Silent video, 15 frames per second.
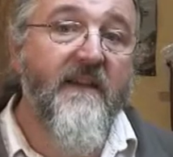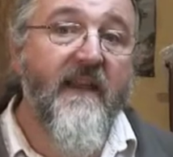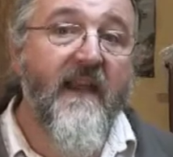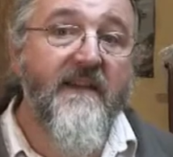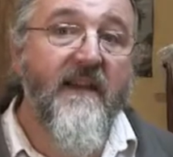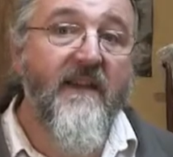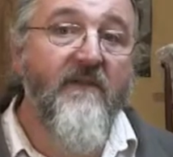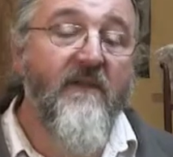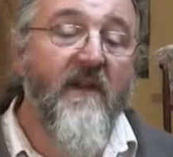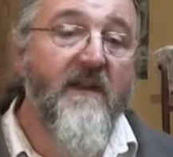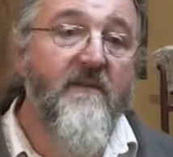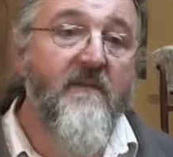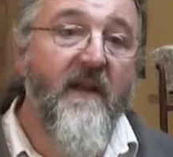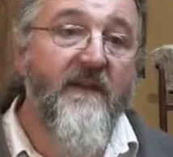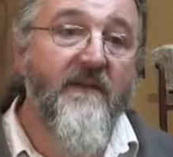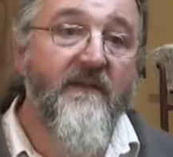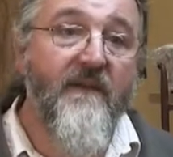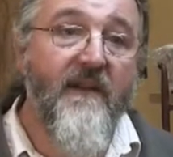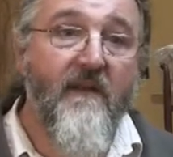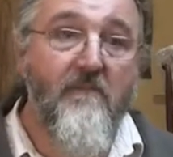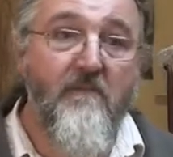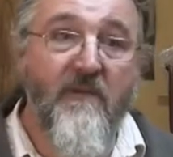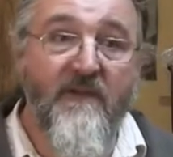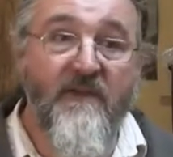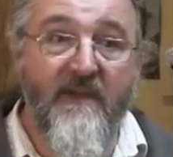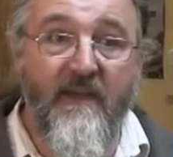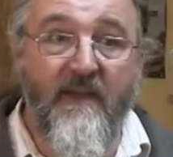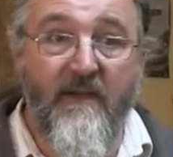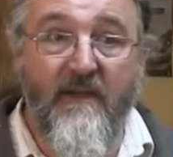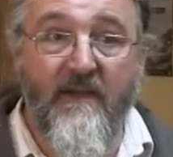getting the right amount of numbers
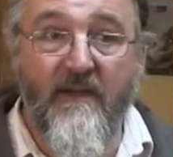in.